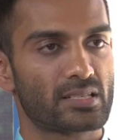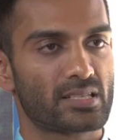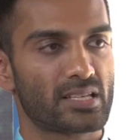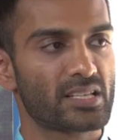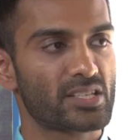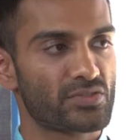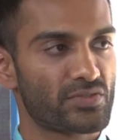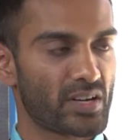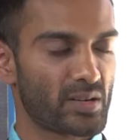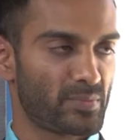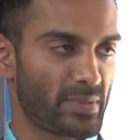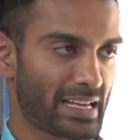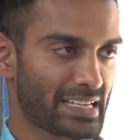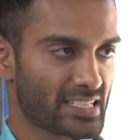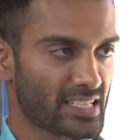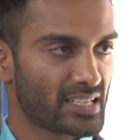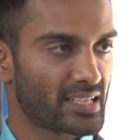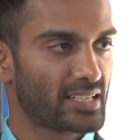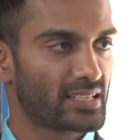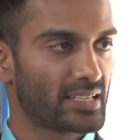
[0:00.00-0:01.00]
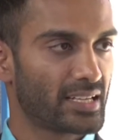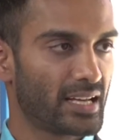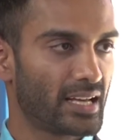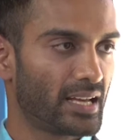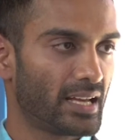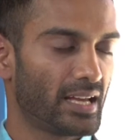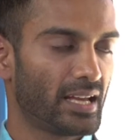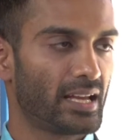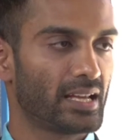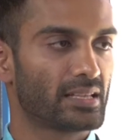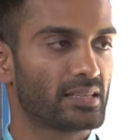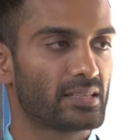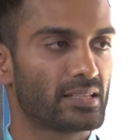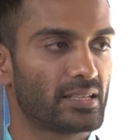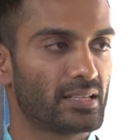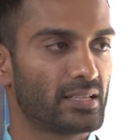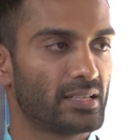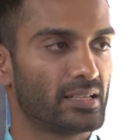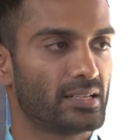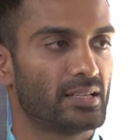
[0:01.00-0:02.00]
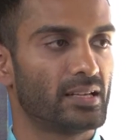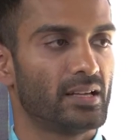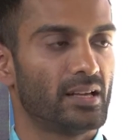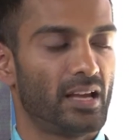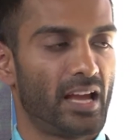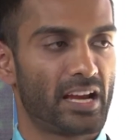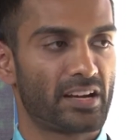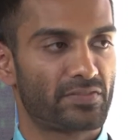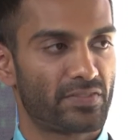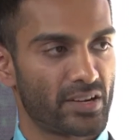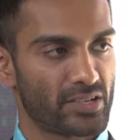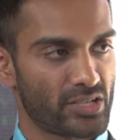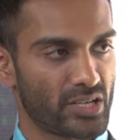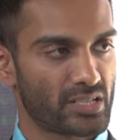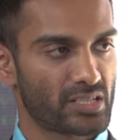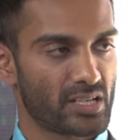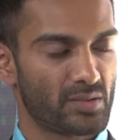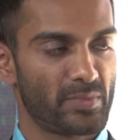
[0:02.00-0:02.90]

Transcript: Since we are based in India and the infrastructure